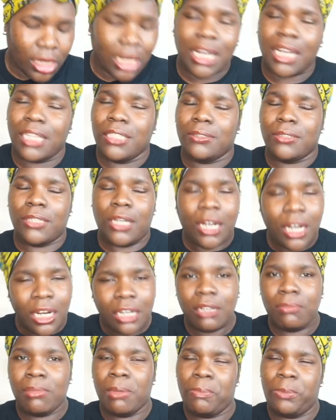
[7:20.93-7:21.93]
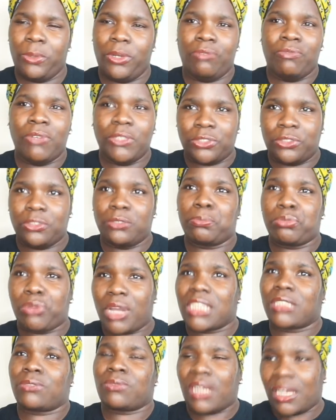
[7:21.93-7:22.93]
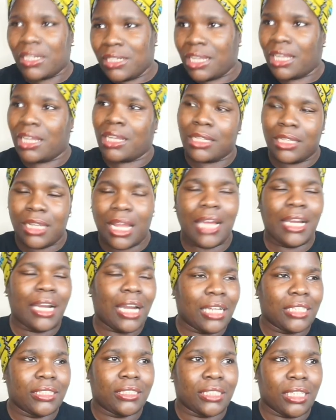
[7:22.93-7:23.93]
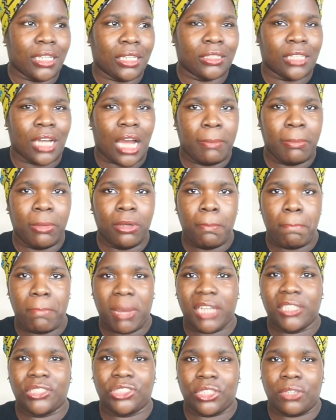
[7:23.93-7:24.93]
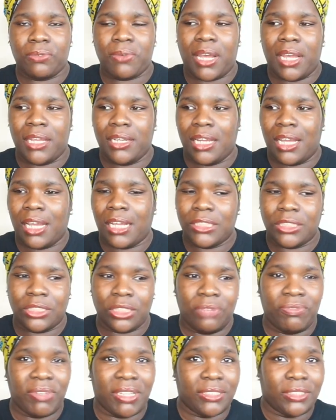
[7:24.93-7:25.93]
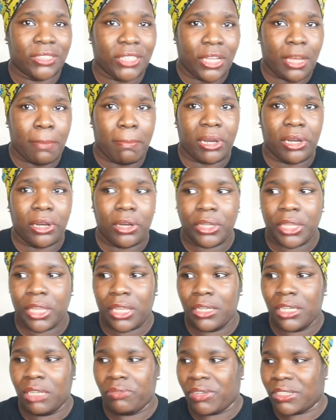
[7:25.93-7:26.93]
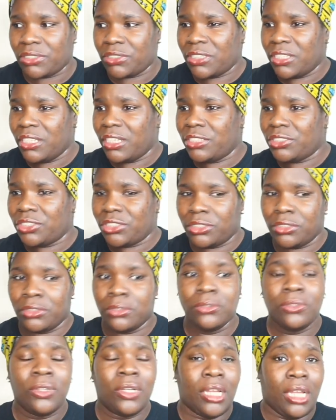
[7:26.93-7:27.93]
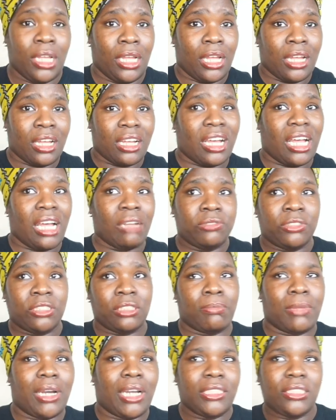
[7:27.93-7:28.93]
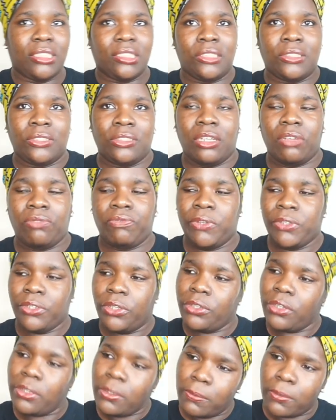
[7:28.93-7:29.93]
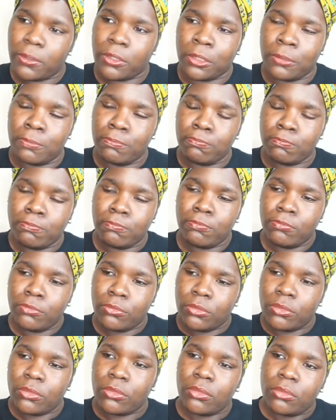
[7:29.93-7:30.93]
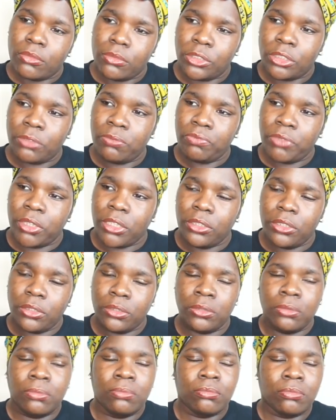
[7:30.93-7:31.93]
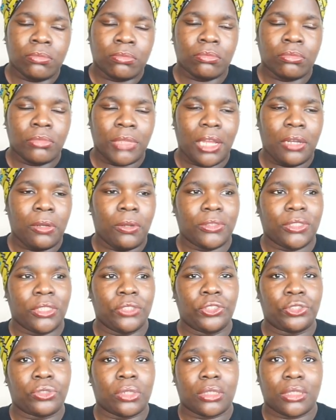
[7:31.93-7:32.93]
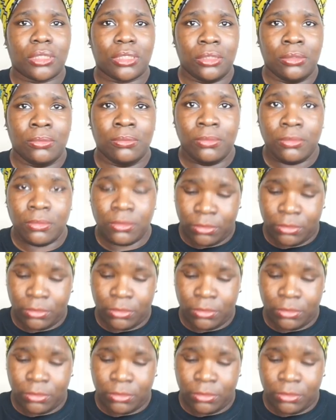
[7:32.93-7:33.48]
I can't remember the original price right now. Like I said, I'm on budget right now. So if I see a bargain, if I see a deal, have some ideas. And I think, you know what? Something new. That looks interesting.